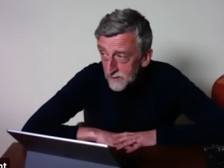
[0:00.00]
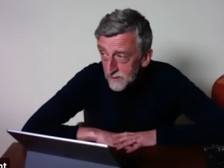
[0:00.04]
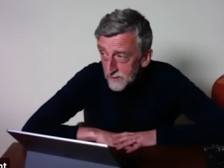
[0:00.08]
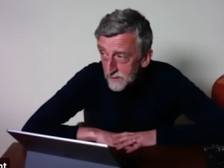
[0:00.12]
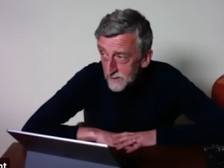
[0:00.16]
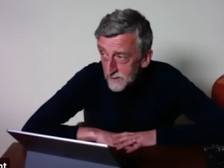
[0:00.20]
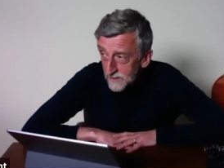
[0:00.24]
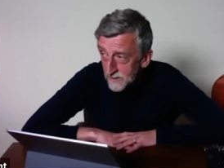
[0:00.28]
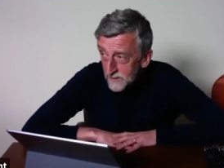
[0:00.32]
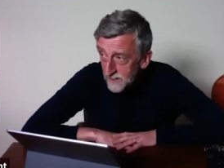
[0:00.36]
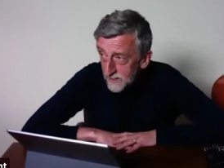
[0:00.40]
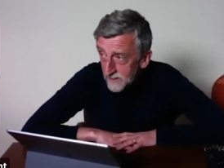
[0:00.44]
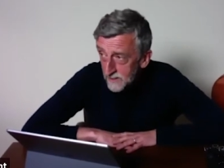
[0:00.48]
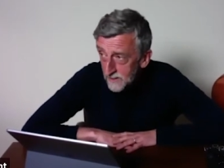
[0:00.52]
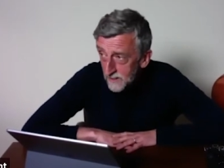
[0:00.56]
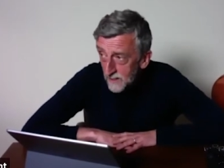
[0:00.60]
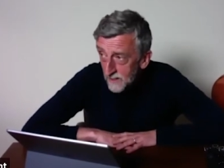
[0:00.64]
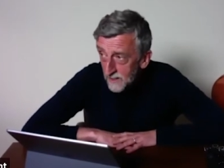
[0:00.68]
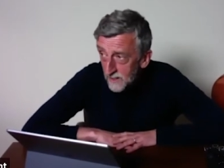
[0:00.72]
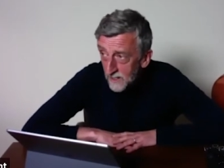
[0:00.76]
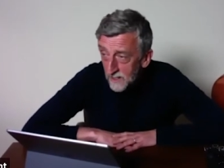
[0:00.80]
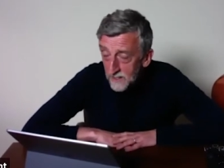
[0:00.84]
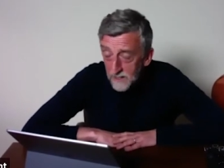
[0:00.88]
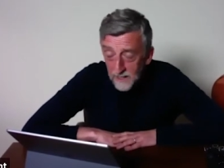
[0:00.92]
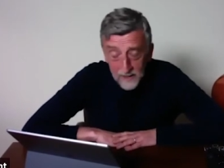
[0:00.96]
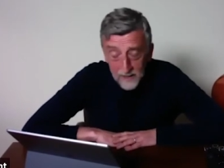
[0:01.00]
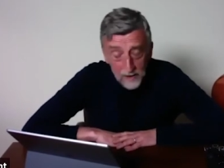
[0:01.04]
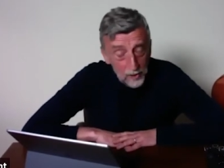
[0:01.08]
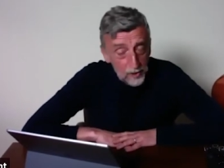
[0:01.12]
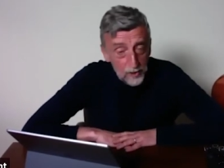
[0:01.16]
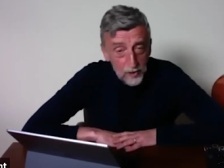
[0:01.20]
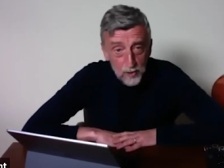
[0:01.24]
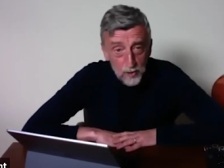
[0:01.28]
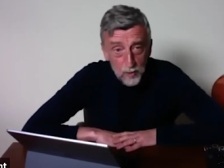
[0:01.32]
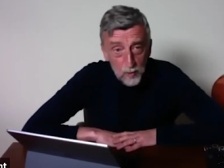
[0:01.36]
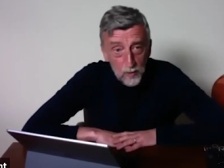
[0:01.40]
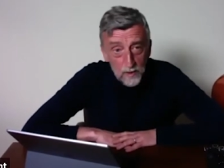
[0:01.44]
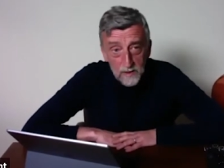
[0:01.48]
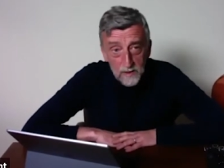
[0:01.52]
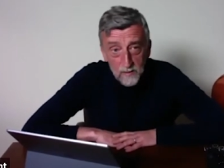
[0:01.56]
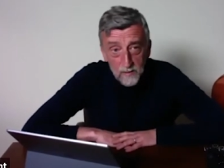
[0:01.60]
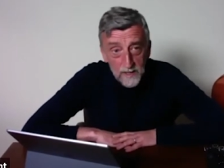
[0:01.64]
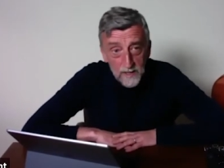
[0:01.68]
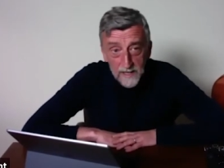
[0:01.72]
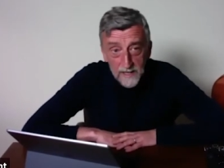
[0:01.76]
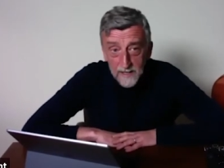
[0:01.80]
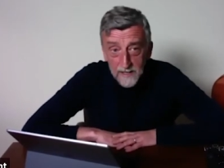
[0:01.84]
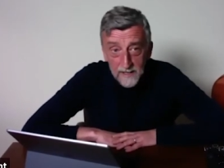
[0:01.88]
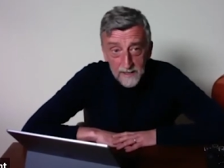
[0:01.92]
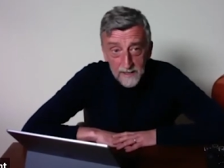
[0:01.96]
Yeah, I, I look at your work
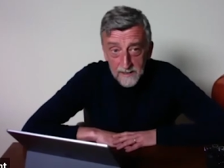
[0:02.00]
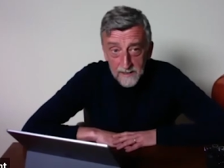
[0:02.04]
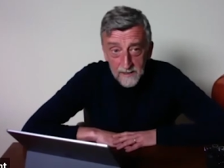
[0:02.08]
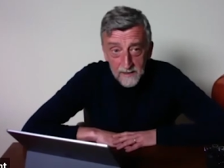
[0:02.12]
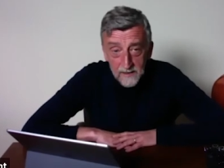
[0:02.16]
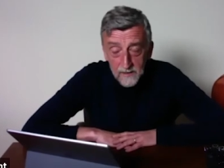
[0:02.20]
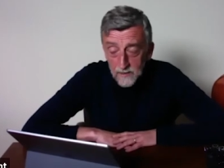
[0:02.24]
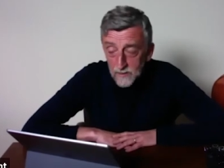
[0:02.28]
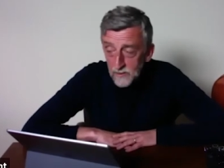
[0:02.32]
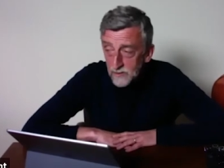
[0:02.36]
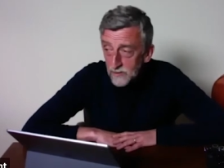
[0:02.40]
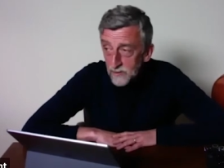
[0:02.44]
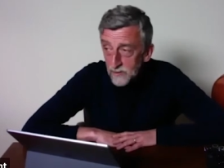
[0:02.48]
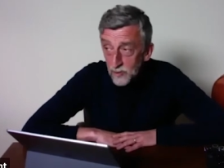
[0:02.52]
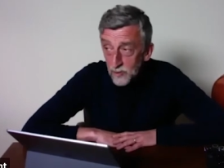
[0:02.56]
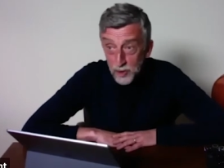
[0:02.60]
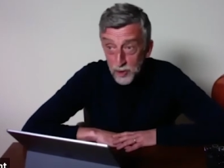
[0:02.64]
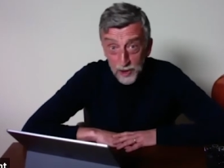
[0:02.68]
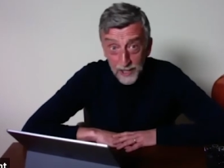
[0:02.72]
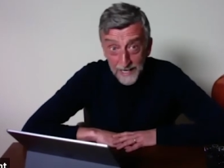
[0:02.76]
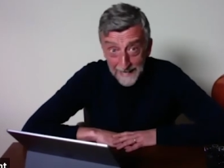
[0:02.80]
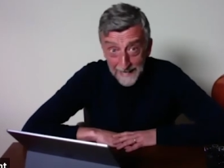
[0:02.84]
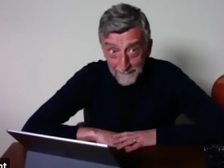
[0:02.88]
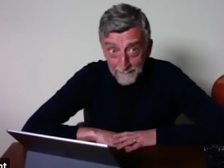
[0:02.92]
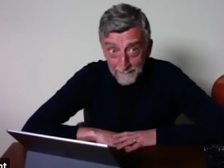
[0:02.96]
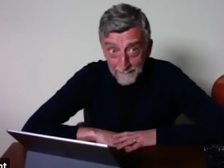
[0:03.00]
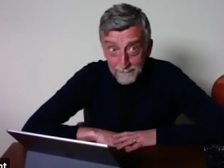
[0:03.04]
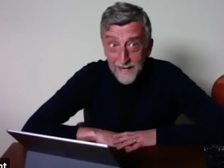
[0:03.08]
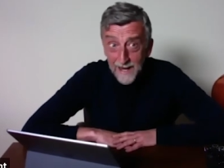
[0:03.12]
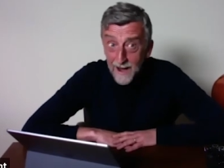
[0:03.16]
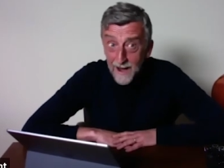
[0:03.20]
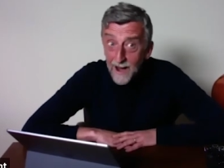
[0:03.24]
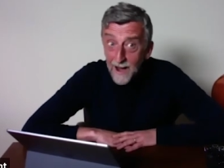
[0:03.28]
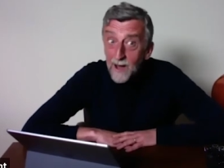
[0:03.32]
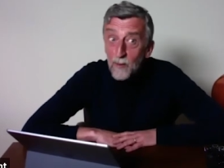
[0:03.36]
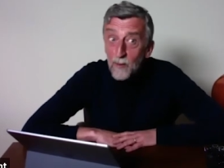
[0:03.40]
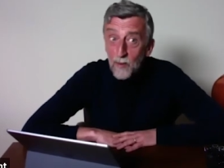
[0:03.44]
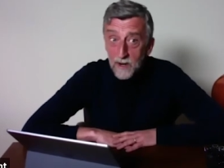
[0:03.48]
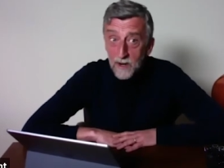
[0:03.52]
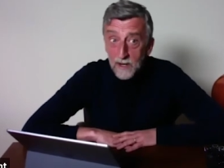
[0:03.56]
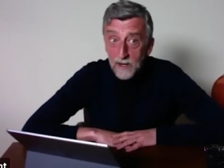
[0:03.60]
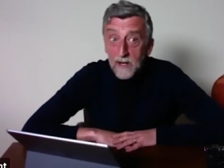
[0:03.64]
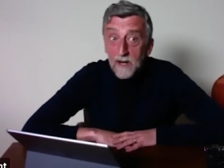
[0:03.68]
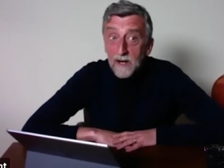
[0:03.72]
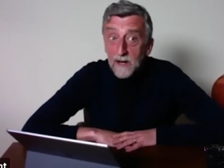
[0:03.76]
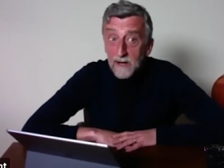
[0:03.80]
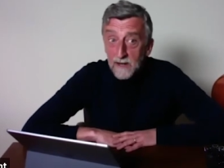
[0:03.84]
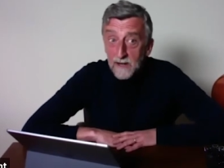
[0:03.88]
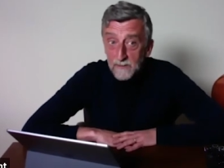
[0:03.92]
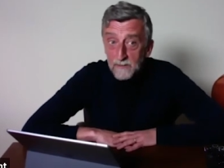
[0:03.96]
rate and you you shame me. I work
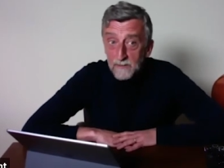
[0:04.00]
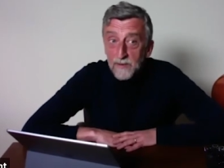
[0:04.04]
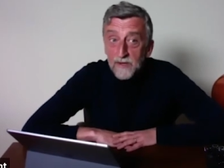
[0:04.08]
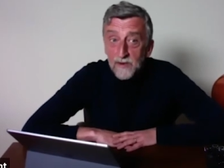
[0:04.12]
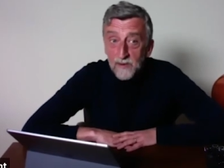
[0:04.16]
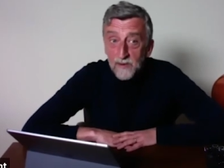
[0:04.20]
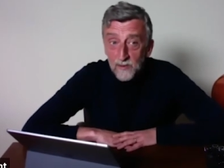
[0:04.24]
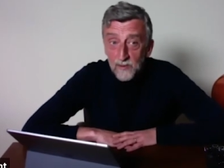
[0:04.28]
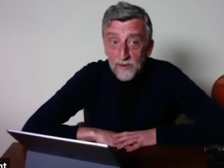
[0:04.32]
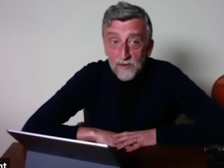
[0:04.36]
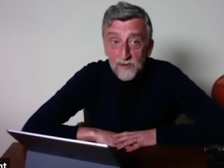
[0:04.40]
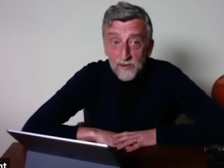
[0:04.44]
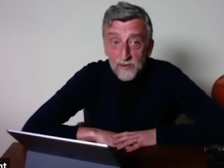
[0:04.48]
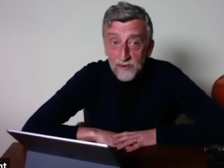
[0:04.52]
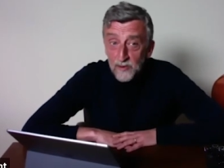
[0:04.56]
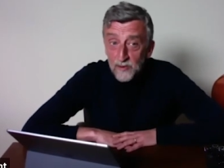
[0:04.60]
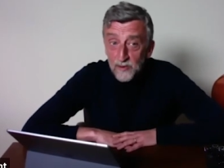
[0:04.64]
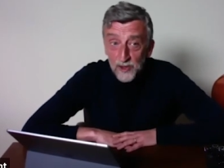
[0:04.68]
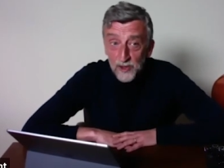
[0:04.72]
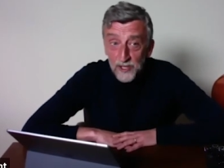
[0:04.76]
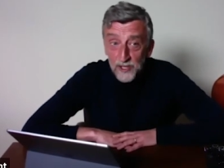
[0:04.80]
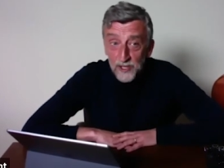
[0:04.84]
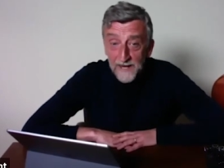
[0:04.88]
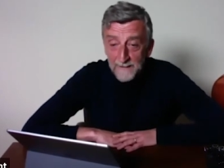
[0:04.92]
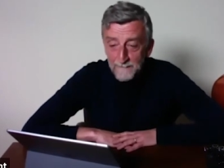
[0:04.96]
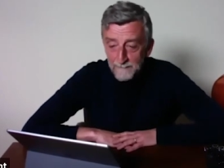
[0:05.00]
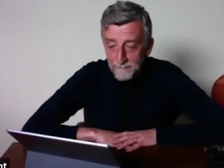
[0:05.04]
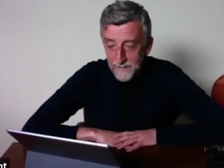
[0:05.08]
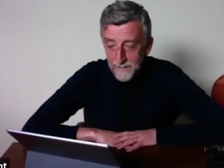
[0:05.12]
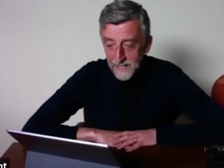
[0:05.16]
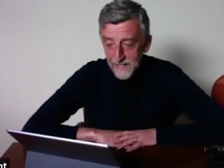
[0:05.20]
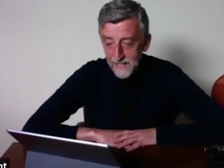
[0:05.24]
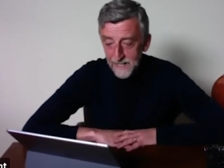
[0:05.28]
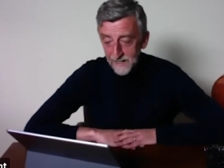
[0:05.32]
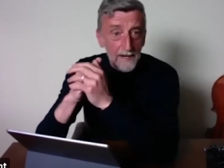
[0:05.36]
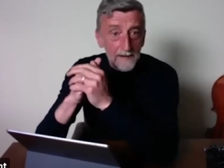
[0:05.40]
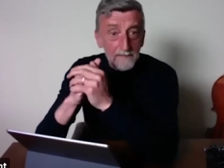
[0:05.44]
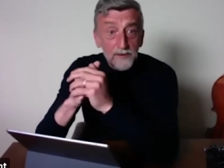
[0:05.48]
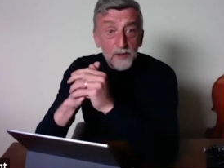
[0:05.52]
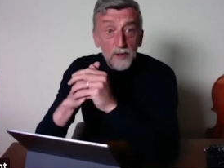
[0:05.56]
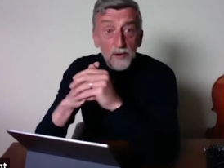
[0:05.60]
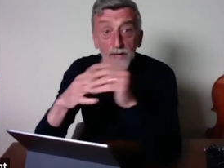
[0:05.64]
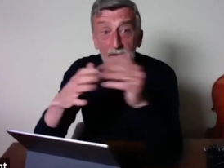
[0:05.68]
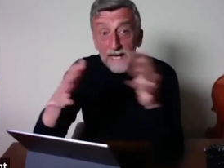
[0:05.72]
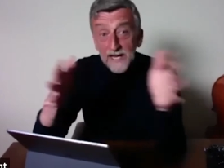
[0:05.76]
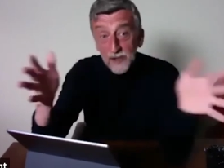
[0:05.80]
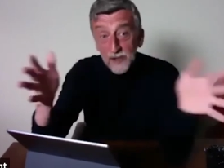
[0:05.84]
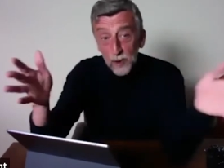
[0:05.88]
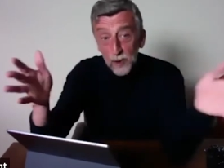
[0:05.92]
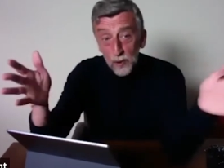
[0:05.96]
hard, but you you shame me. So
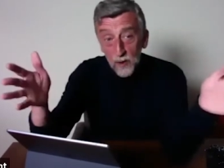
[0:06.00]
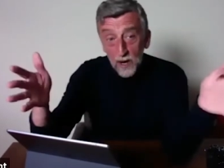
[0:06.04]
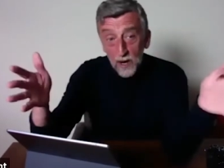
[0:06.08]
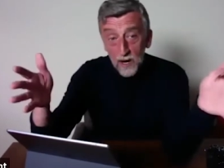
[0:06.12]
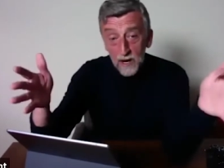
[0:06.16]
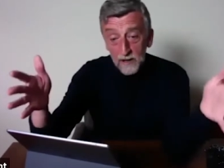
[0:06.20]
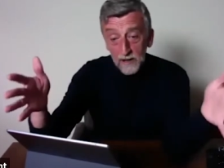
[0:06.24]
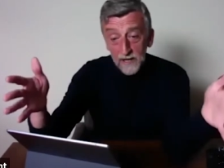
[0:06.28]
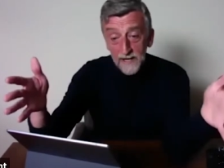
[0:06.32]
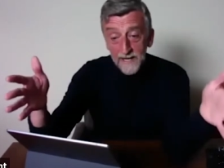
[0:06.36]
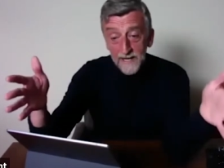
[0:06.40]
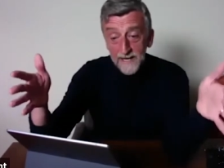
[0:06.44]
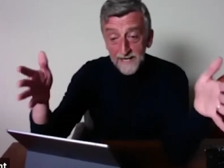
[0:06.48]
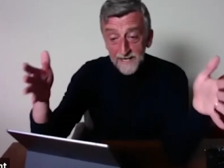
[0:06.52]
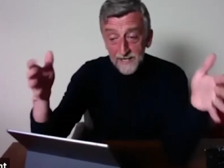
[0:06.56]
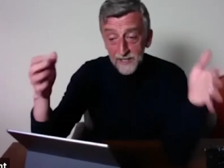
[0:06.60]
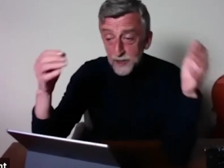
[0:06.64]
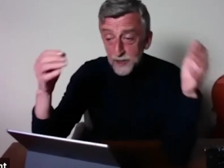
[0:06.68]
that's who Harley is.